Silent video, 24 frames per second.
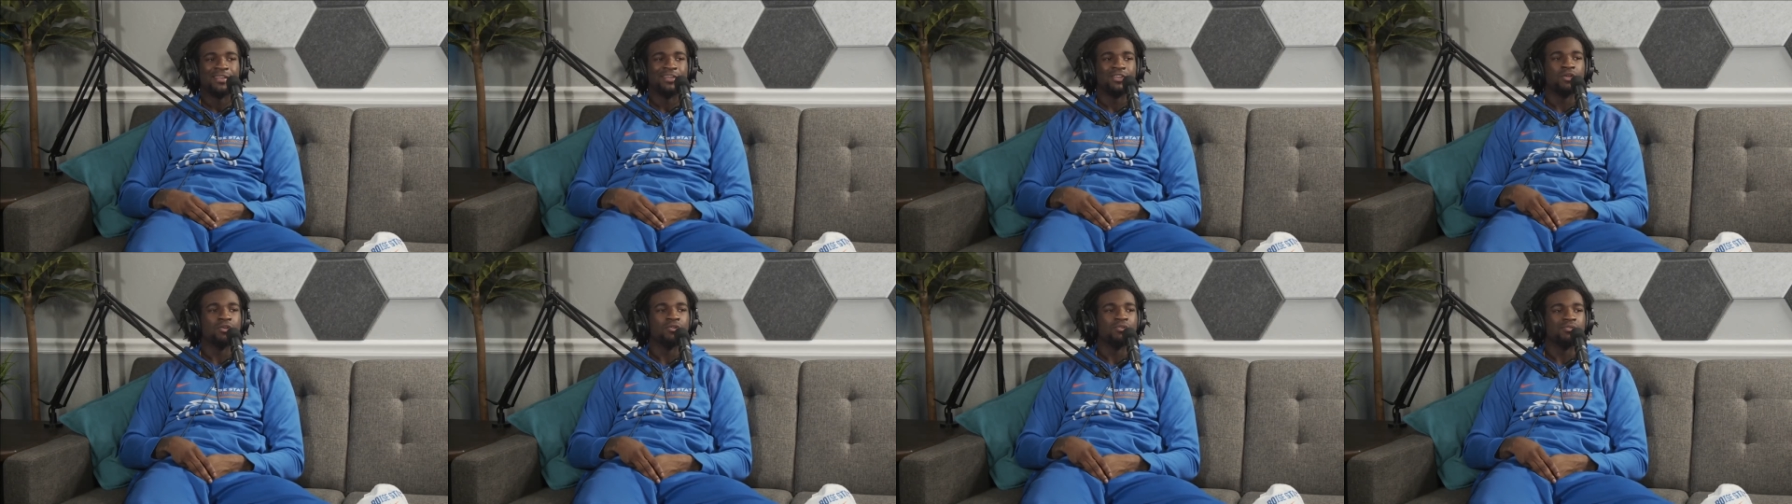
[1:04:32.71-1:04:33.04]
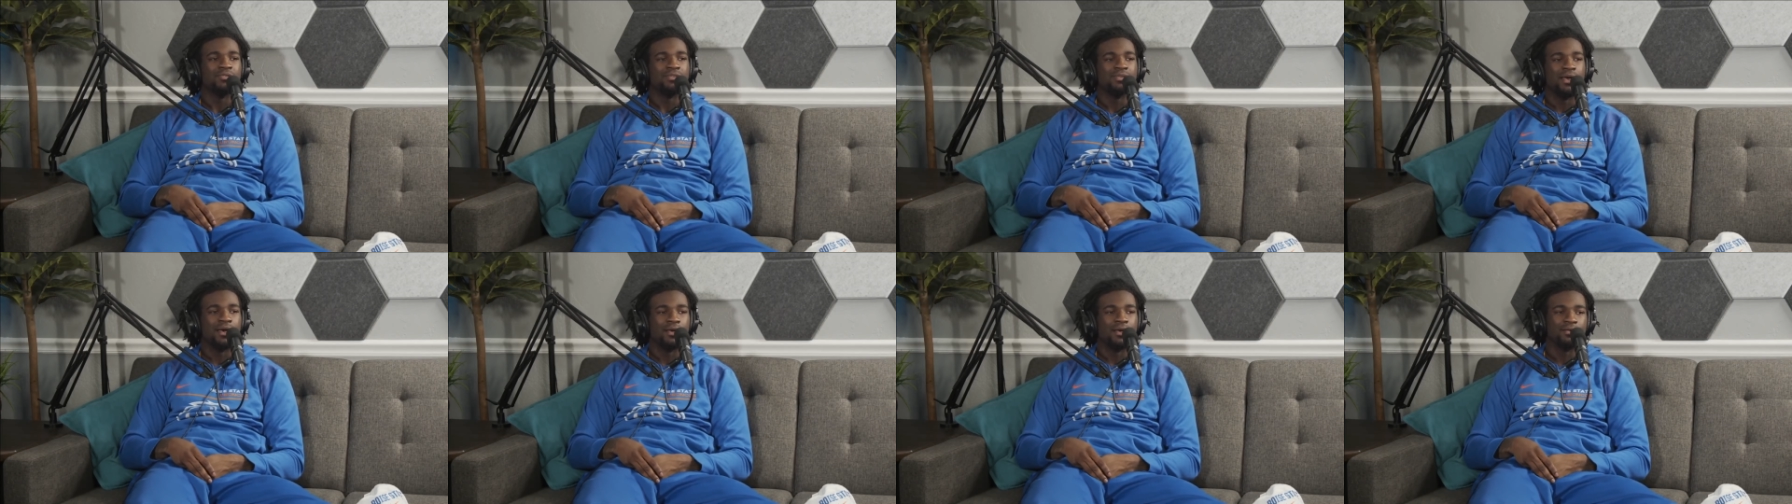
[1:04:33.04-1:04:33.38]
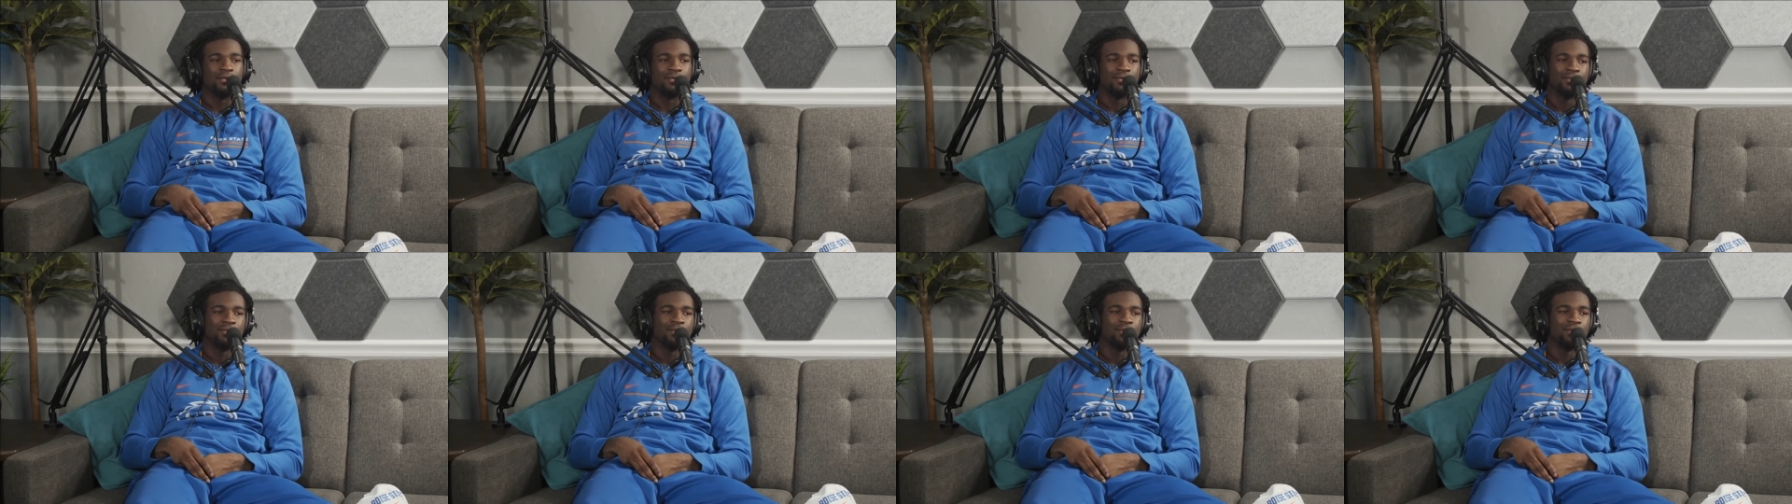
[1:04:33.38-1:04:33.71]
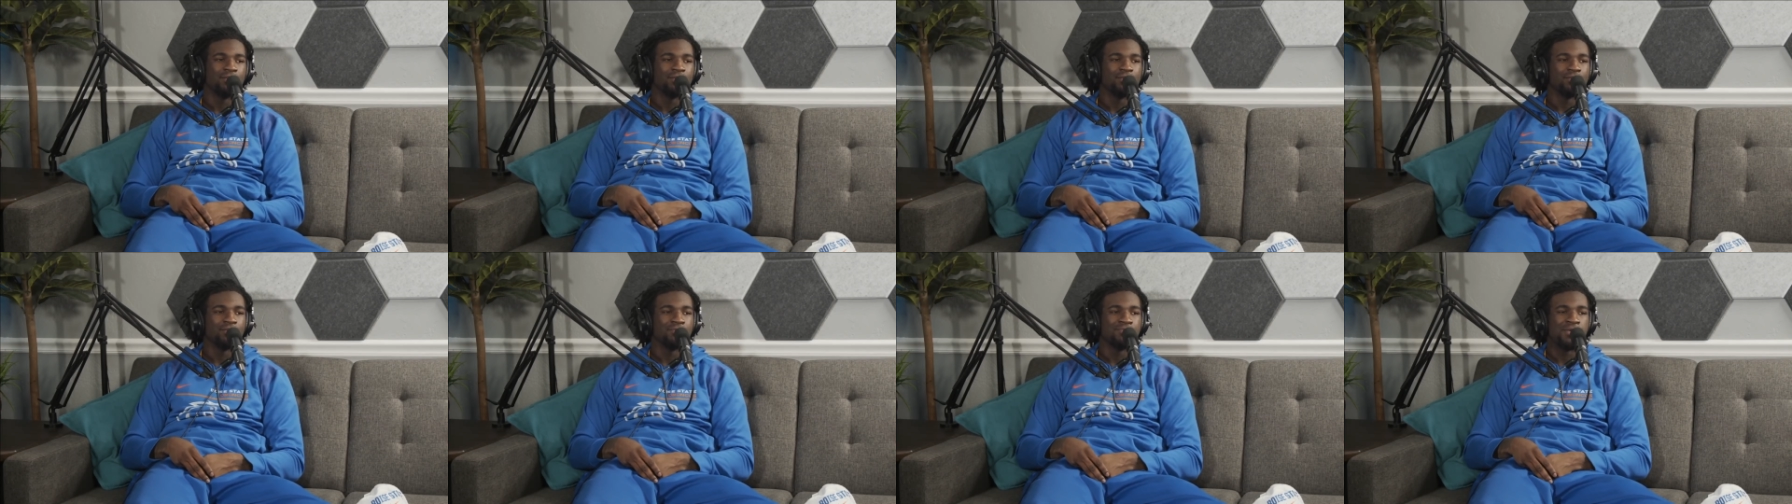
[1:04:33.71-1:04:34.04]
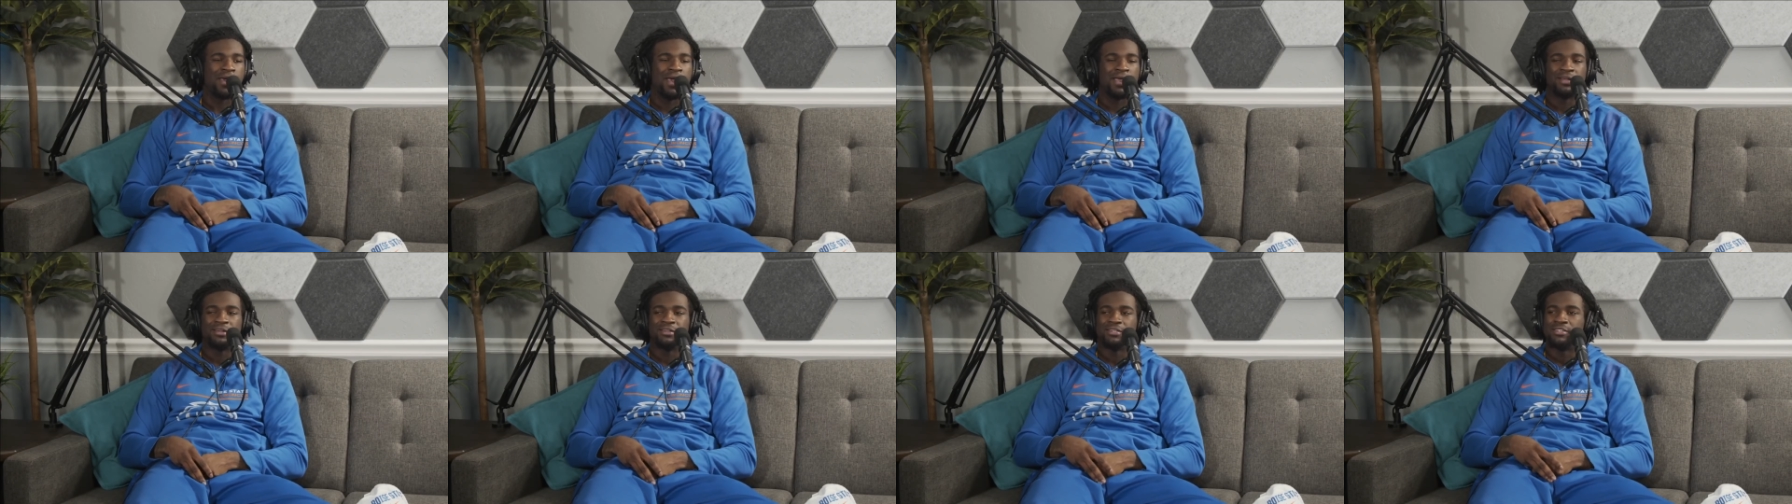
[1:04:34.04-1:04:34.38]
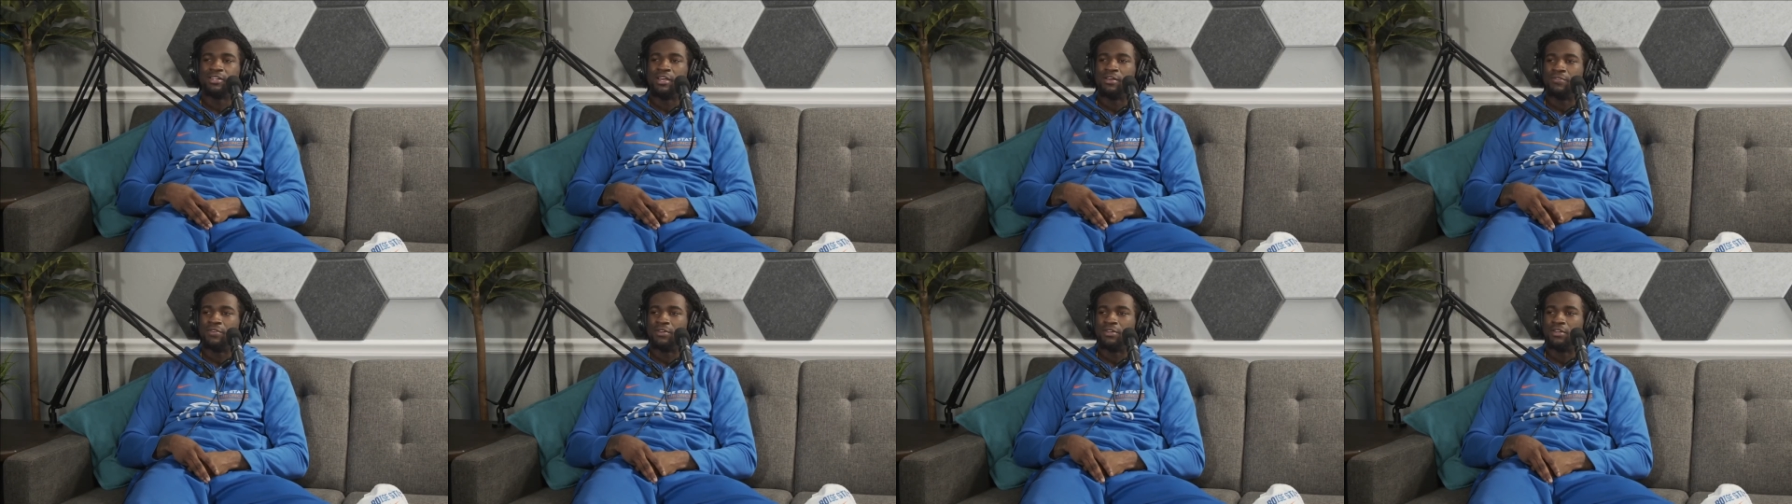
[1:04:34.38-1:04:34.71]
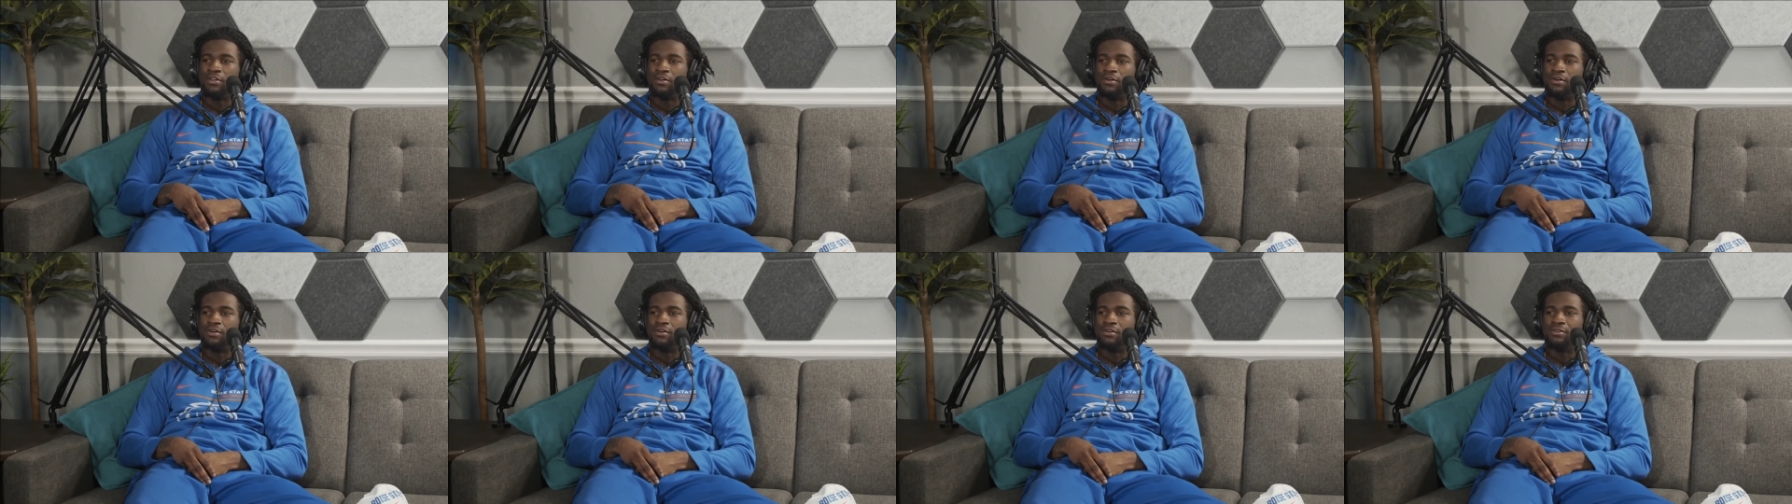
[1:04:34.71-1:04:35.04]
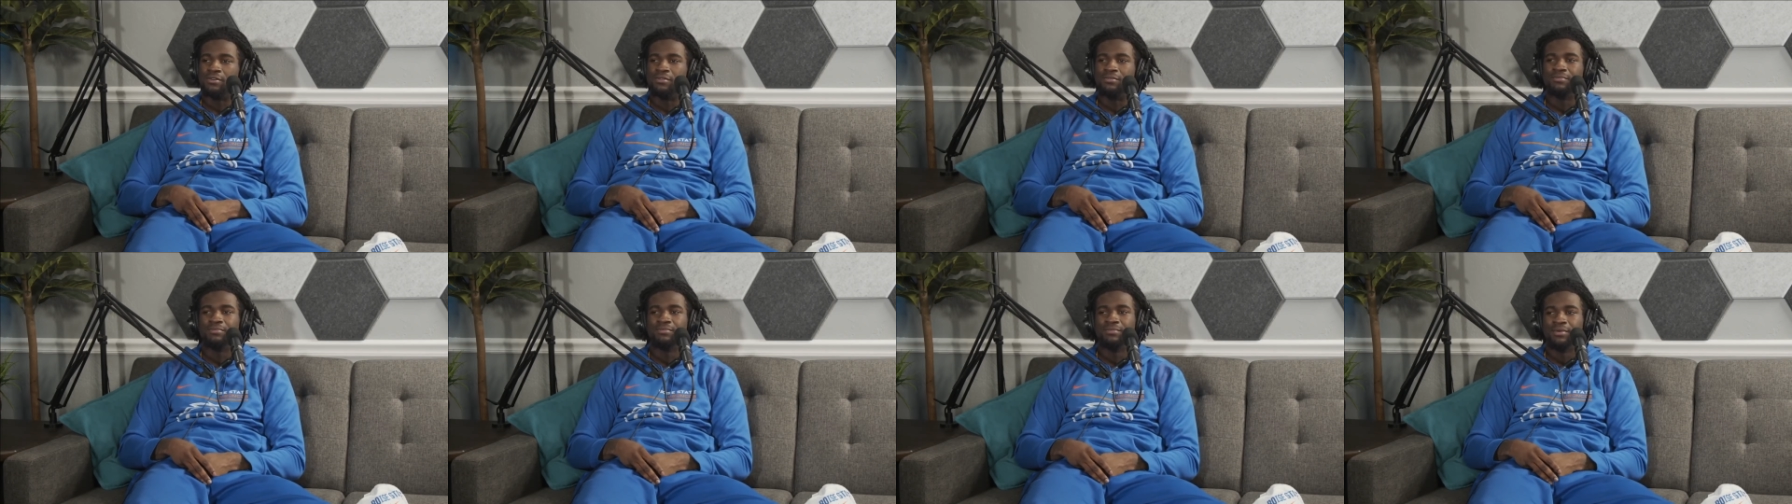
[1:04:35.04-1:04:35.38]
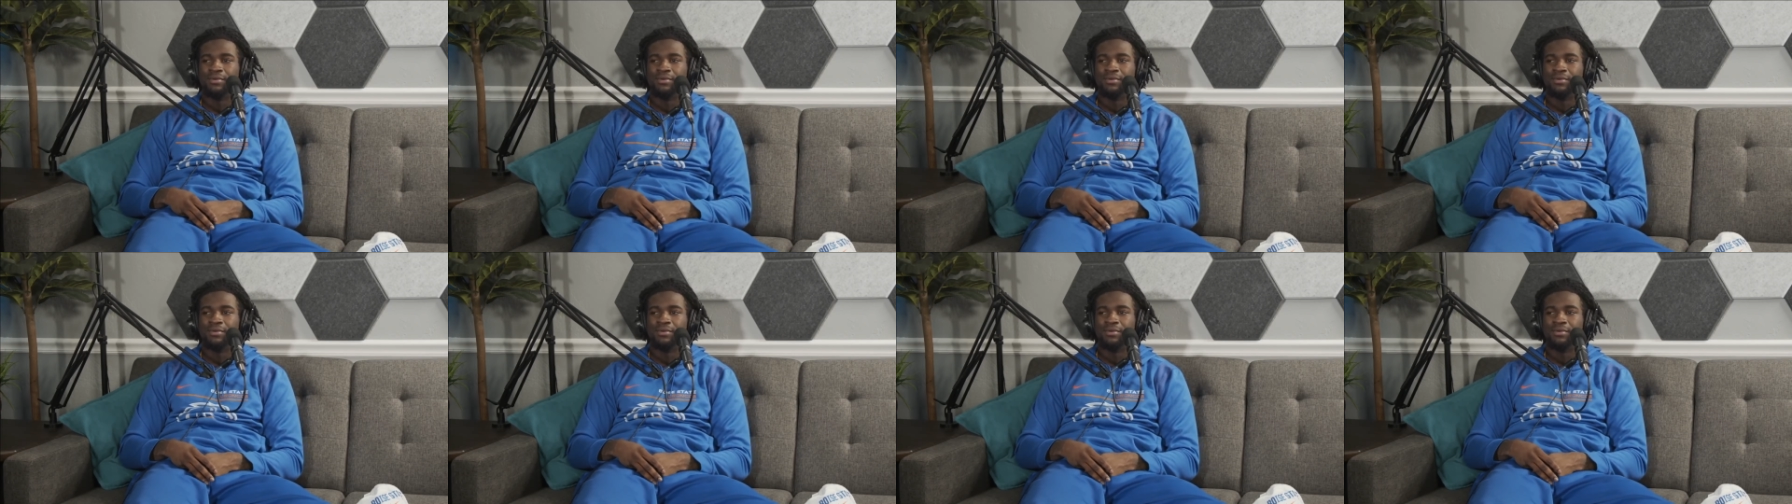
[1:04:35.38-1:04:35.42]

you're done. Pack your stuff and go home.